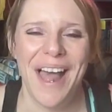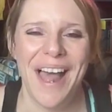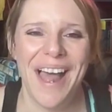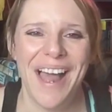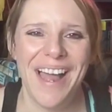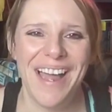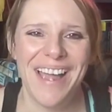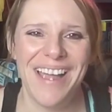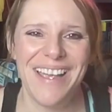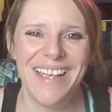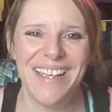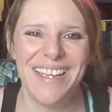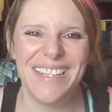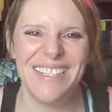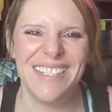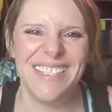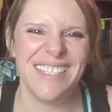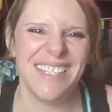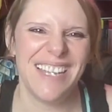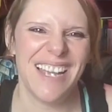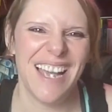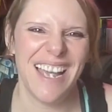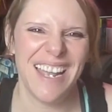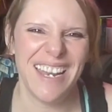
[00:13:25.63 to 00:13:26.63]

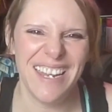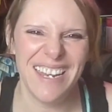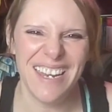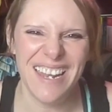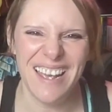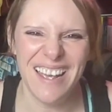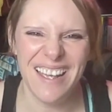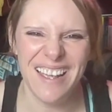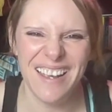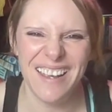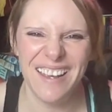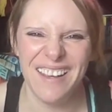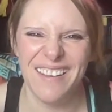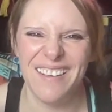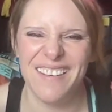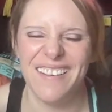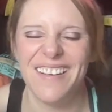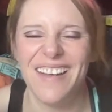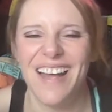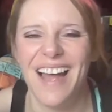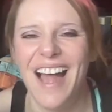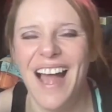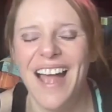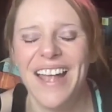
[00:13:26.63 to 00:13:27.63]
And I don't
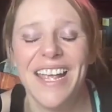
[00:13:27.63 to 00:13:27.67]
know.